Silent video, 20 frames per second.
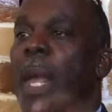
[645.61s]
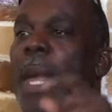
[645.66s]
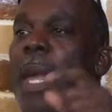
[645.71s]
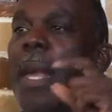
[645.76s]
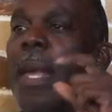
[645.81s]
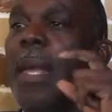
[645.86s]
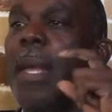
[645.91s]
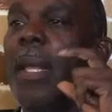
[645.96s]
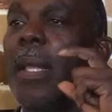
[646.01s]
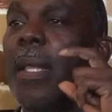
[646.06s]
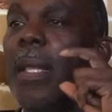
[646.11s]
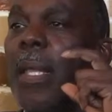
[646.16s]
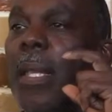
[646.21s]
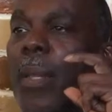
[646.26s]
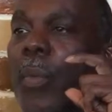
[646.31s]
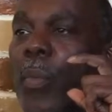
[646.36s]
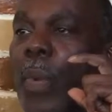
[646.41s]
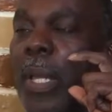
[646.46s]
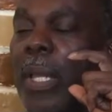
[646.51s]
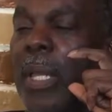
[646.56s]
And
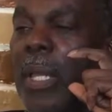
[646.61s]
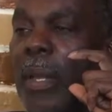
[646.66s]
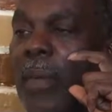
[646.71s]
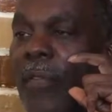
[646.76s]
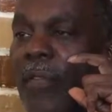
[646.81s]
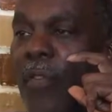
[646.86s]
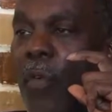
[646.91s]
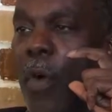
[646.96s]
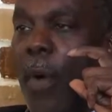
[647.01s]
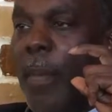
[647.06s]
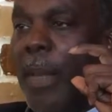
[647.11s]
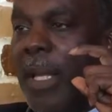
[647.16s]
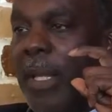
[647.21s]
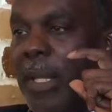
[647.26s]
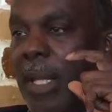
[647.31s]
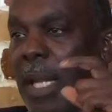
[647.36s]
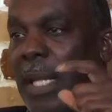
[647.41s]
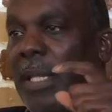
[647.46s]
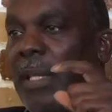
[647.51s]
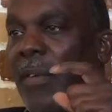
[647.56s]
when the
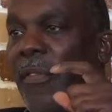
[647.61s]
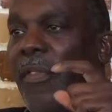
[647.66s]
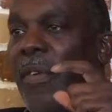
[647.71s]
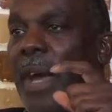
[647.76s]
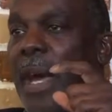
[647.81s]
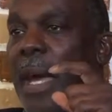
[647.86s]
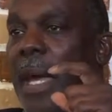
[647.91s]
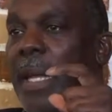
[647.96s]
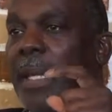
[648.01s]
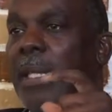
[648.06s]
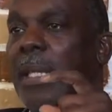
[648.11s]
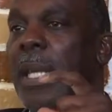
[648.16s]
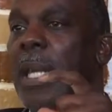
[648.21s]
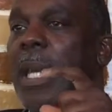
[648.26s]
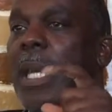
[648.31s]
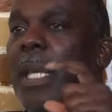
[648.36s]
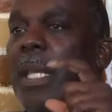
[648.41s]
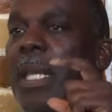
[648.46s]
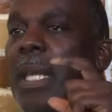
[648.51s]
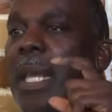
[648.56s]
informant testifies,
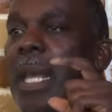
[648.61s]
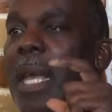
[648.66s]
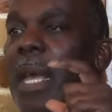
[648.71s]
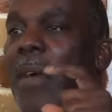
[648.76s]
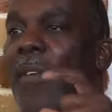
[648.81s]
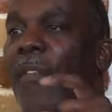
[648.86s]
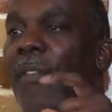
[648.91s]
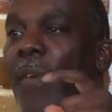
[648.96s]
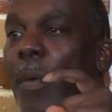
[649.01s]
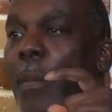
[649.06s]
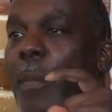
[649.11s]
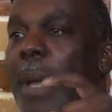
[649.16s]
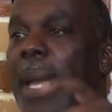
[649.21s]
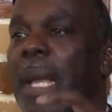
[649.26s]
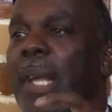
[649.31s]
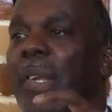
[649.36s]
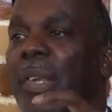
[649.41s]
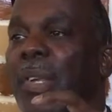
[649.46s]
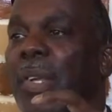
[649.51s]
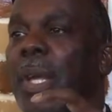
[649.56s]
the
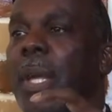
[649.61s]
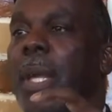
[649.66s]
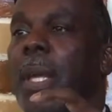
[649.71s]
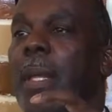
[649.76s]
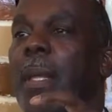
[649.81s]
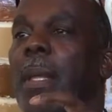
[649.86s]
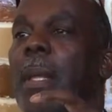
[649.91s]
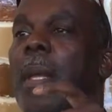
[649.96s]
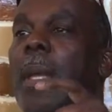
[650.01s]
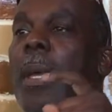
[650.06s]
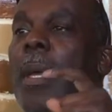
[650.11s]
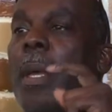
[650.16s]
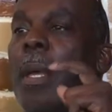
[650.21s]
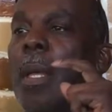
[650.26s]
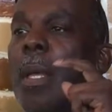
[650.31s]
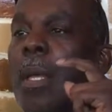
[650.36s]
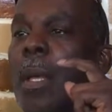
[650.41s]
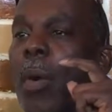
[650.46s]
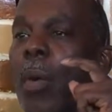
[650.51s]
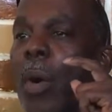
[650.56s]
information
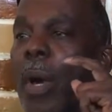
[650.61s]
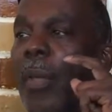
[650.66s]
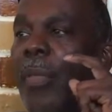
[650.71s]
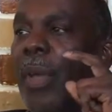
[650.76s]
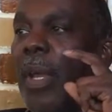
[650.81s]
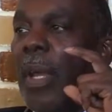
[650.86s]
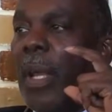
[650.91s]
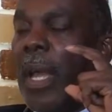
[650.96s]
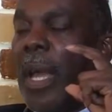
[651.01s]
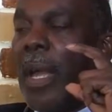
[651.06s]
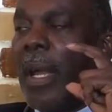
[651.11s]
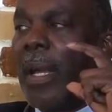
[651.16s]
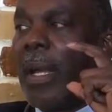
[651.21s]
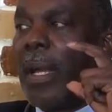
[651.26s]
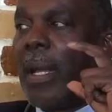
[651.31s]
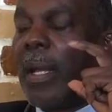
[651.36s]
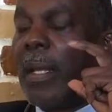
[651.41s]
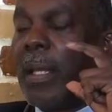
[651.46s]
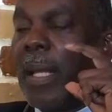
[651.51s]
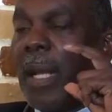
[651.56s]
or
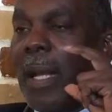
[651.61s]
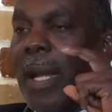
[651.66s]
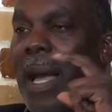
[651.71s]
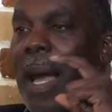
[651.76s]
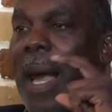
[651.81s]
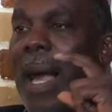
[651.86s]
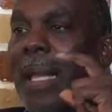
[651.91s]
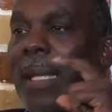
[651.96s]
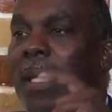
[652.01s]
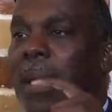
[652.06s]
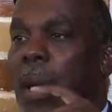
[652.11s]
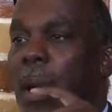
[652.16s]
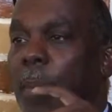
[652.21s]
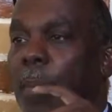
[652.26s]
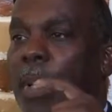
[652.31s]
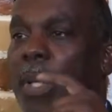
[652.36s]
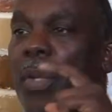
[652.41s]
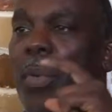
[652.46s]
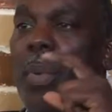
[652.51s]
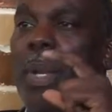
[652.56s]
the
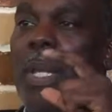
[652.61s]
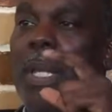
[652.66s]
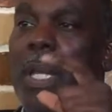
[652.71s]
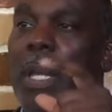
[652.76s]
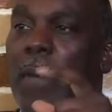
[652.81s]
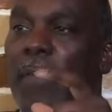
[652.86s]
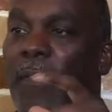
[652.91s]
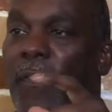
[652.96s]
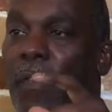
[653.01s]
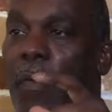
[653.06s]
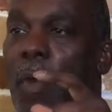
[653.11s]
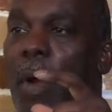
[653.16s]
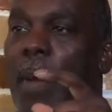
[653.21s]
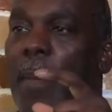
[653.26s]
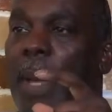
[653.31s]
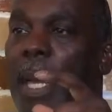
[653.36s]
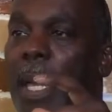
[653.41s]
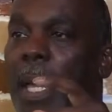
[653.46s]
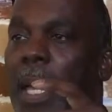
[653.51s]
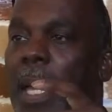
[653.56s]
conduct between the
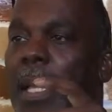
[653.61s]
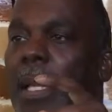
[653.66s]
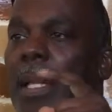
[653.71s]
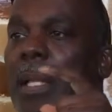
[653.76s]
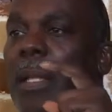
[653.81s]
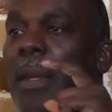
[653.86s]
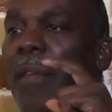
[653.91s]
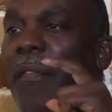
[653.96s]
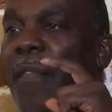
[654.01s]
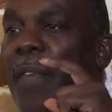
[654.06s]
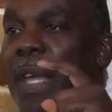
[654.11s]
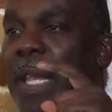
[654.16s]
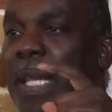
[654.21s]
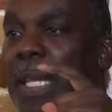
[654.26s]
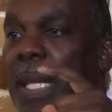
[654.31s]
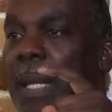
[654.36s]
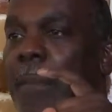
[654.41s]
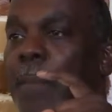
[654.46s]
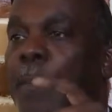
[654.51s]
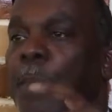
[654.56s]
informant and the
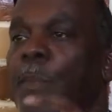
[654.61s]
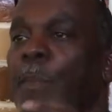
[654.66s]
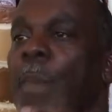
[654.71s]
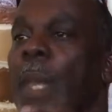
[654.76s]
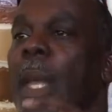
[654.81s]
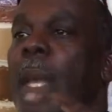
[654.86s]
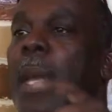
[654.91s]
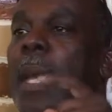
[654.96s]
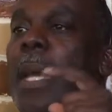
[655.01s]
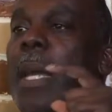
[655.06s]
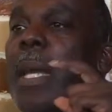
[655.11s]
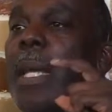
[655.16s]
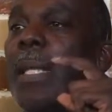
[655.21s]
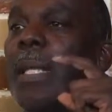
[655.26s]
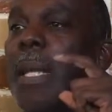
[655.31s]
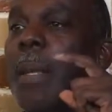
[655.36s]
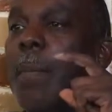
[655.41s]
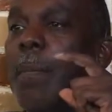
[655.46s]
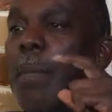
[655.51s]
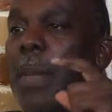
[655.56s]
defendant
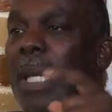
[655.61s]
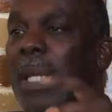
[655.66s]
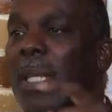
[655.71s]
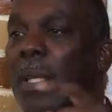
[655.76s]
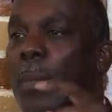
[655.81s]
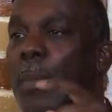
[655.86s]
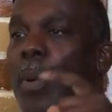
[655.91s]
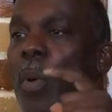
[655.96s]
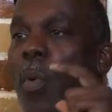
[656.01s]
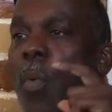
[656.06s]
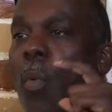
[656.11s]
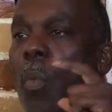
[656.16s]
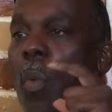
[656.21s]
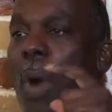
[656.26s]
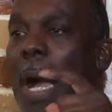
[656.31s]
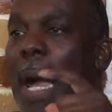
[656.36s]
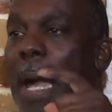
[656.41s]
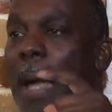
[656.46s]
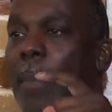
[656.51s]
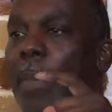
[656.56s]
is admissible.
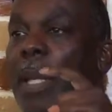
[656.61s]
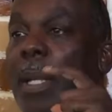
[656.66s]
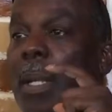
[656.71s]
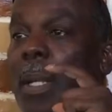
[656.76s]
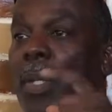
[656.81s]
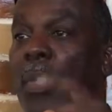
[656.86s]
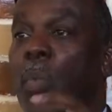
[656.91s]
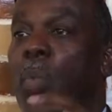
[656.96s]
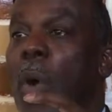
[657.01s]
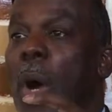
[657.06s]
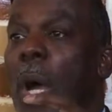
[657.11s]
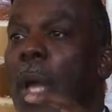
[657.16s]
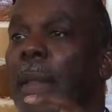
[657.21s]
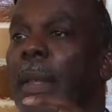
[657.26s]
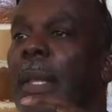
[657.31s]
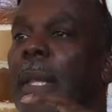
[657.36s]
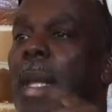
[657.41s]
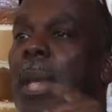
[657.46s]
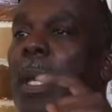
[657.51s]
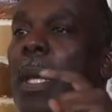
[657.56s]
Why? Because
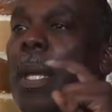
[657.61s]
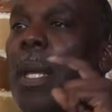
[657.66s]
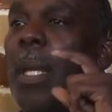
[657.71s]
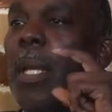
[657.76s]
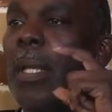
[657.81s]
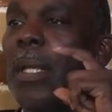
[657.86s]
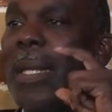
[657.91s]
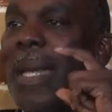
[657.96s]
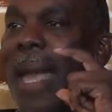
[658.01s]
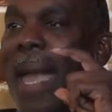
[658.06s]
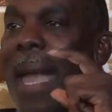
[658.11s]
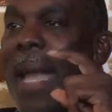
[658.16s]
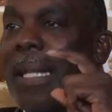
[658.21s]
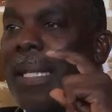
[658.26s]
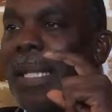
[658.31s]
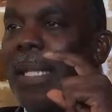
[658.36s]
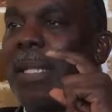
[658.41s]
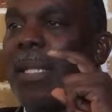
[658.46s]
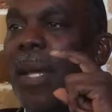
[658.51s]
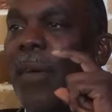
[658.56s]
one, the
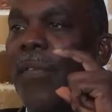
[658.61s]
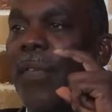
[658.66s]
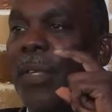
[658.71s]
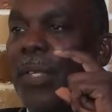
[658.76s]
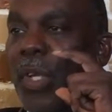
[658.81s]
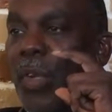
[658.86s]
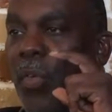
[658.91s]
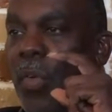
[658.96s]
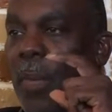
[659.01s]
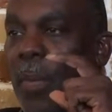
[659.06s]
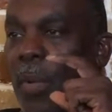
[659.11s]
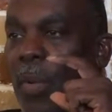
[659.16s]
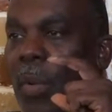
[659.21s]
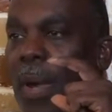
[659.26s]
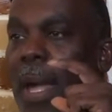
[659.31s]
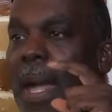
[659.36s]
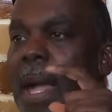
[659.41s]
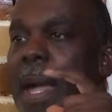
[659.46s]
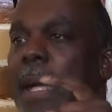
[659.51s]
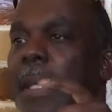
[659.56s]
act itself is a
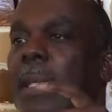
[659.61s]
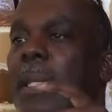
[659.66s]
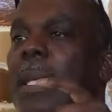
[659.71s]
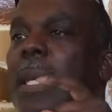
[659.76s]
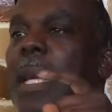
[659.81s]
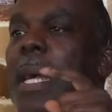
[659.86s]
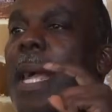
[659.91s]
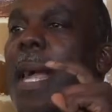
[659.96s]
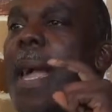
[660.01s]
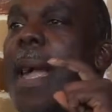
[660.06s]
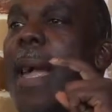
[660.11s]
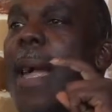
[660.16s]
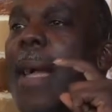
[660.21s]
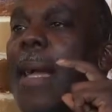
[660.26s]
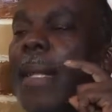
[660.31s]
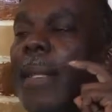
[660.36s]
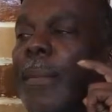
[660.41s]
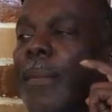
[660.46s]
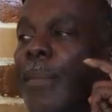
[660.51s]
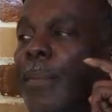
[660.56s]
criminal act,
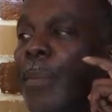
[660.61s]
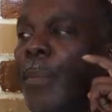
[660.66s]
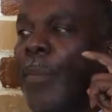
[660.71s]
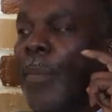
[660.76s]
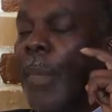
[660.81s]
and